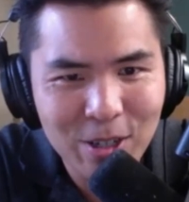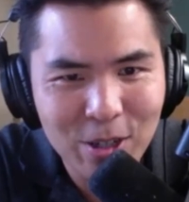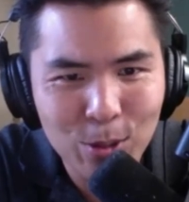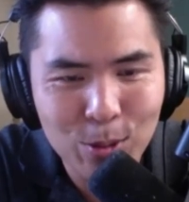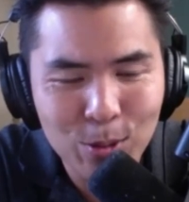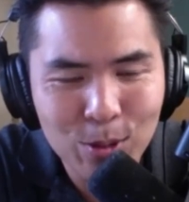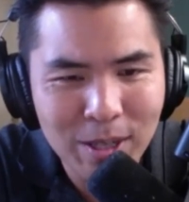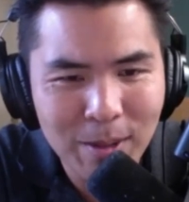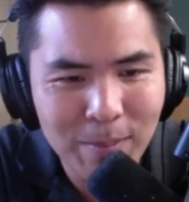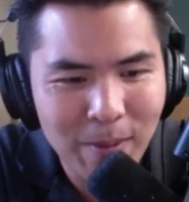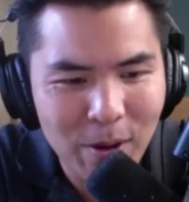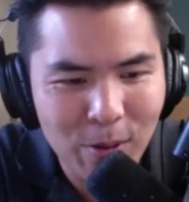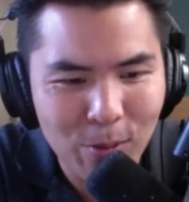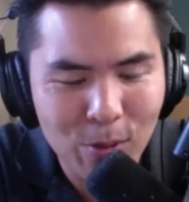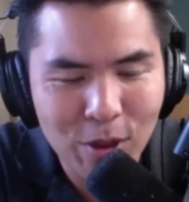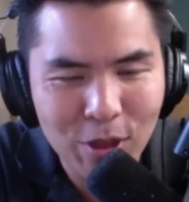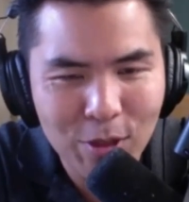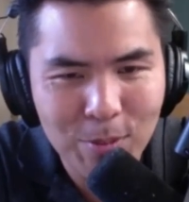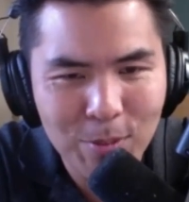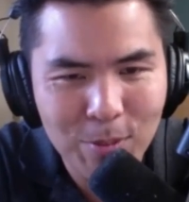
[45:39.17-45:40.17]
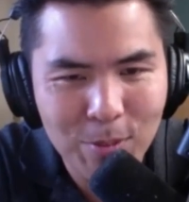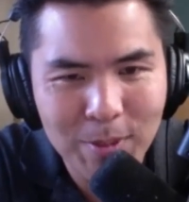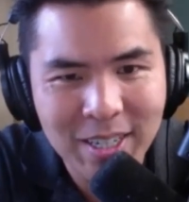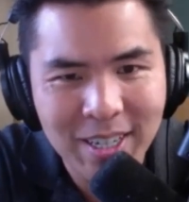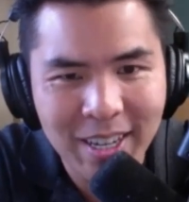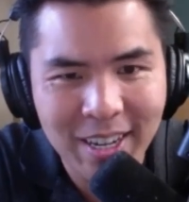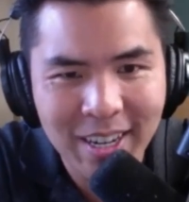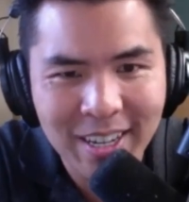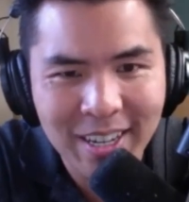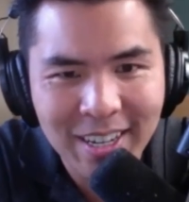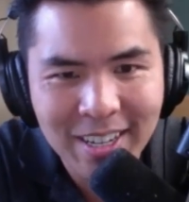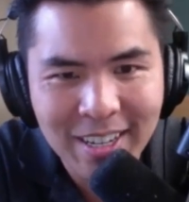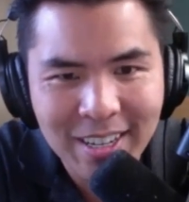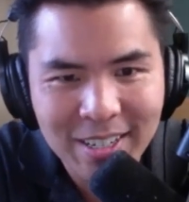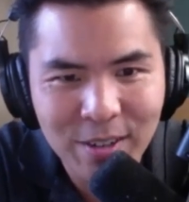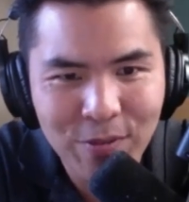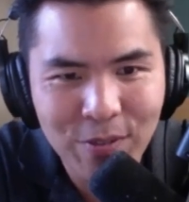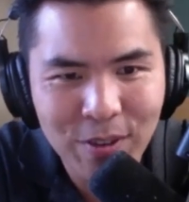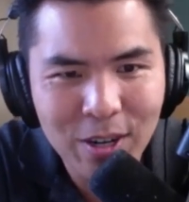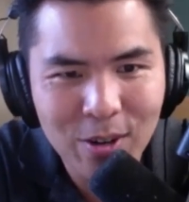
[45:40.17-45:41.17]
do some arithmetic
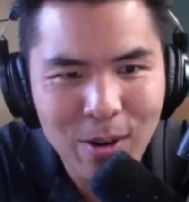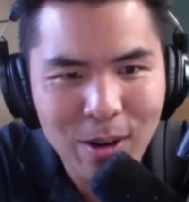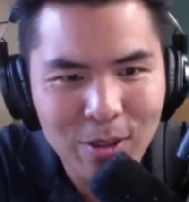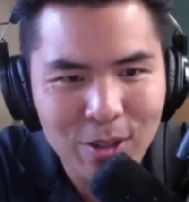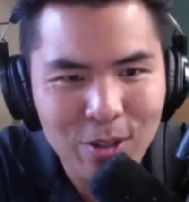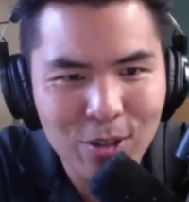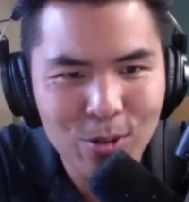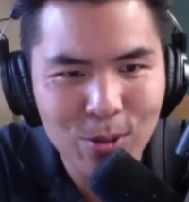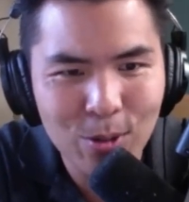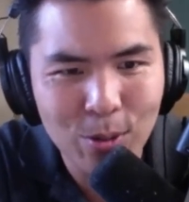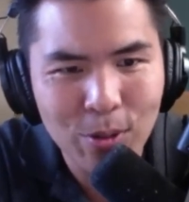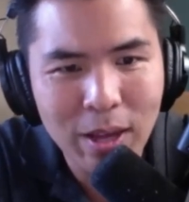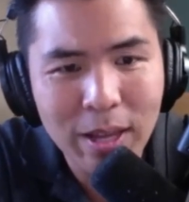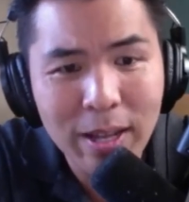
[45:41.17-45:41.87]
to figure out the truth.